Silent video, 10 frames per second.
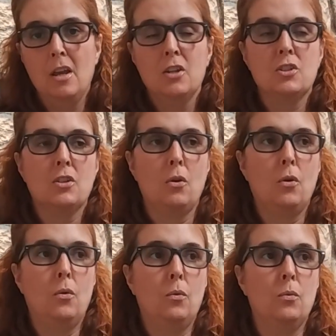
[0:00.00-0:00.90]

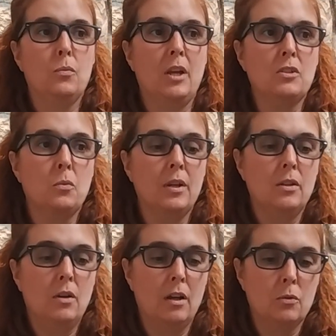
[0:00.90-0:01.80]
So that's why you
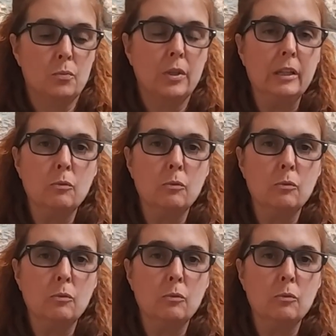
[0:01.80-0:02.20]
got to really